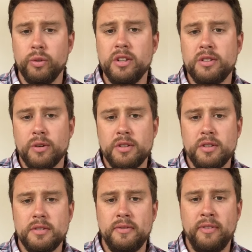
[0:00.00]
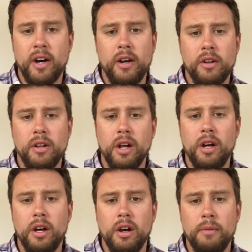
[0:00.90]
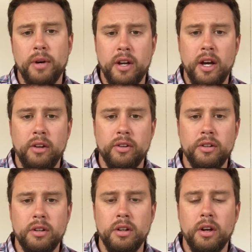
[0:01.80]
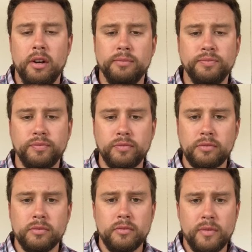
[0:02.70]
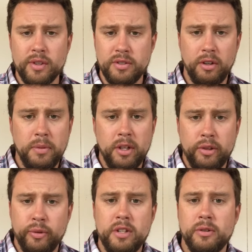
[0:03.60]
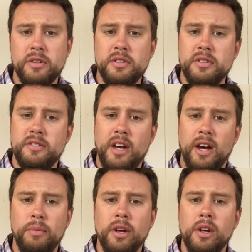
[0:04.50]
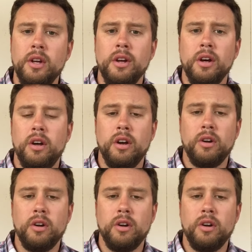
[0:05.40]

resources file uh, up on iLearn. Um, so it'll be in the resources tab on